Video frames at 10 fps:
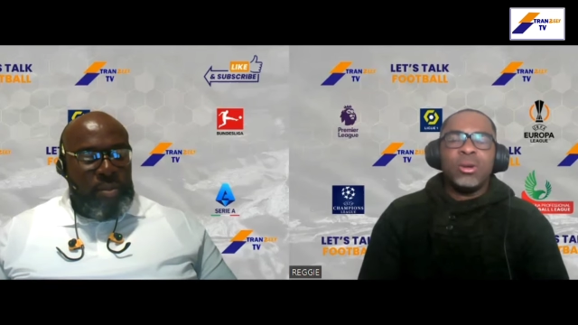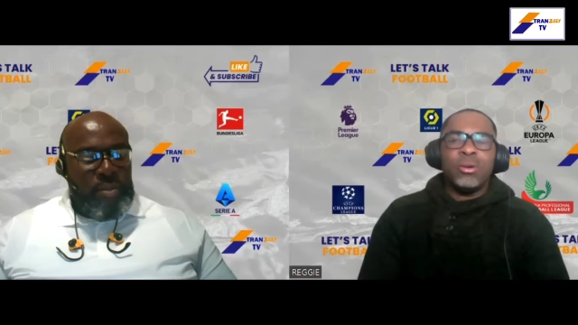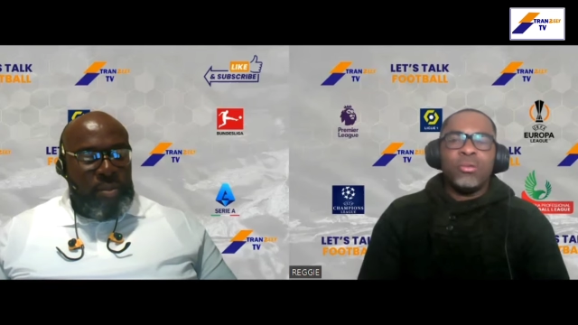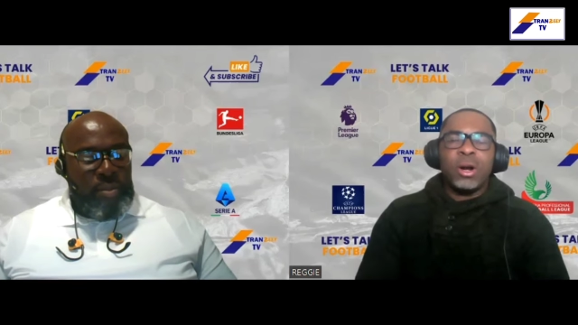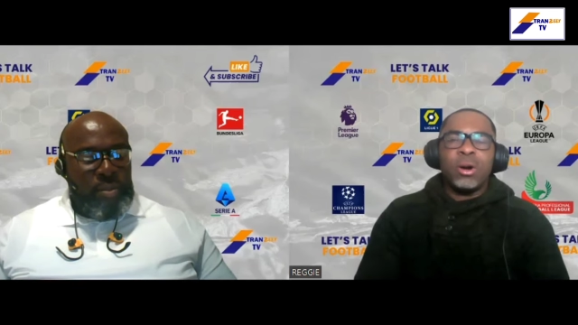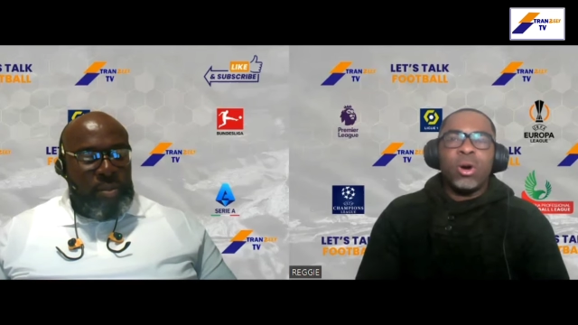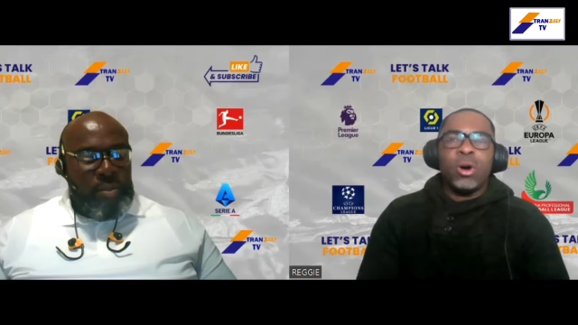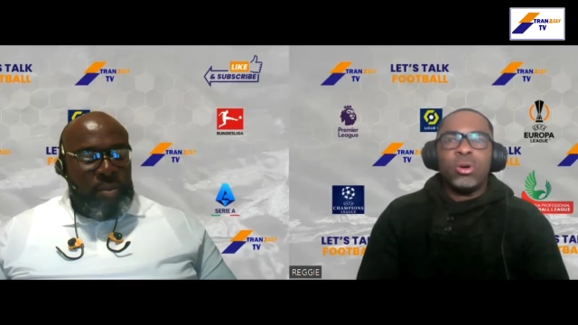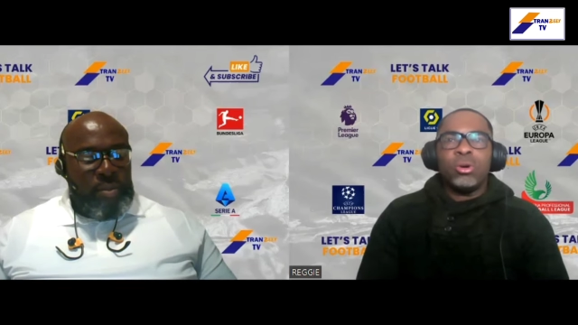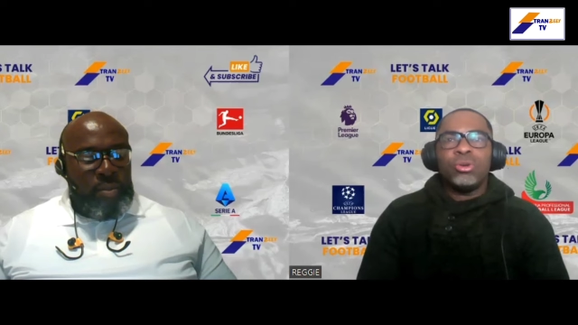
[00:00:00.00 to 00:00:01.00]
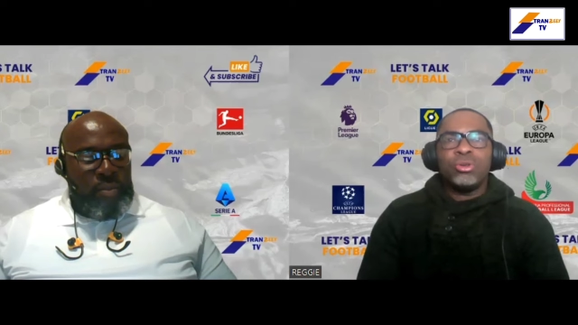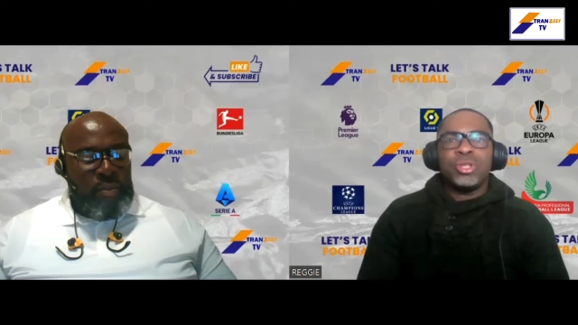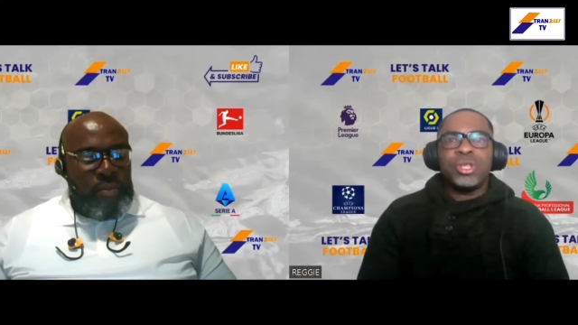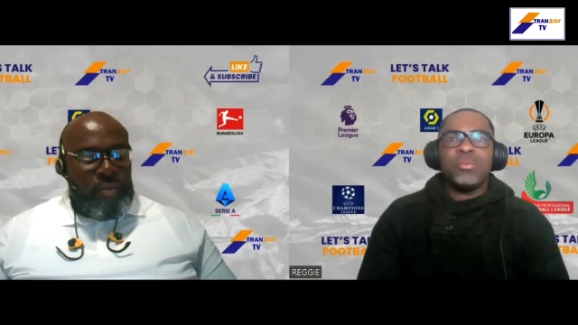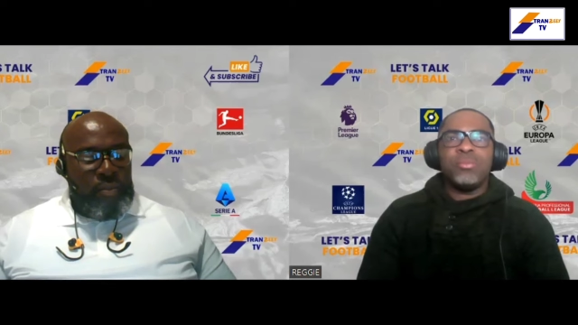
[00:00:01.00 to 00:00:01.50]
Speaker 1: the overall
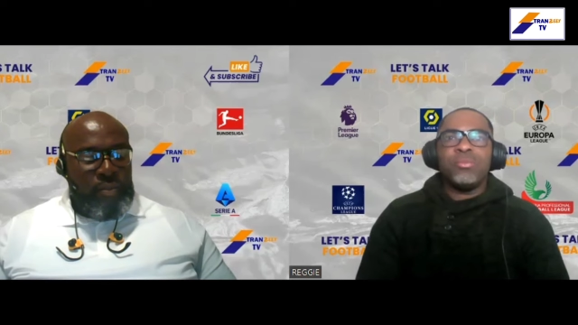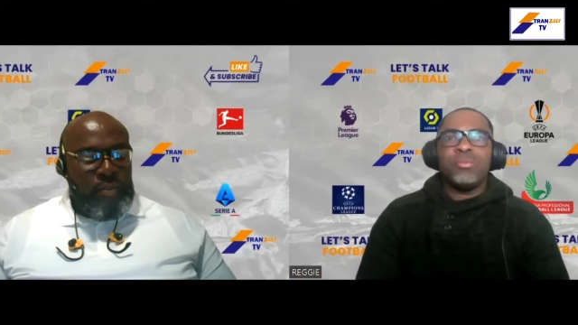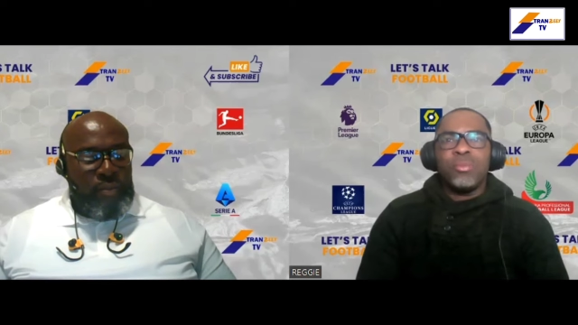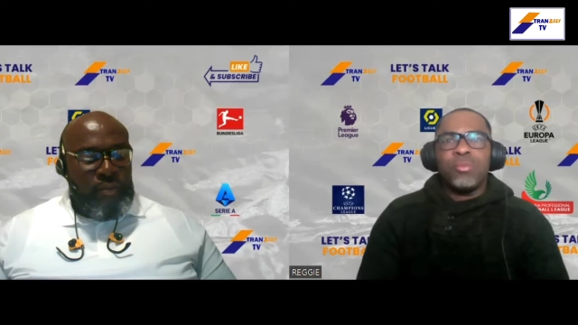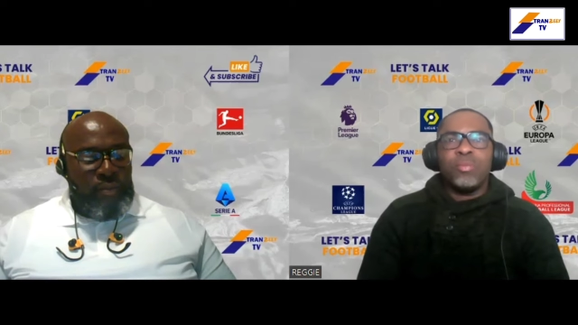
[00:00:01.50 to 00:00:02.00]
team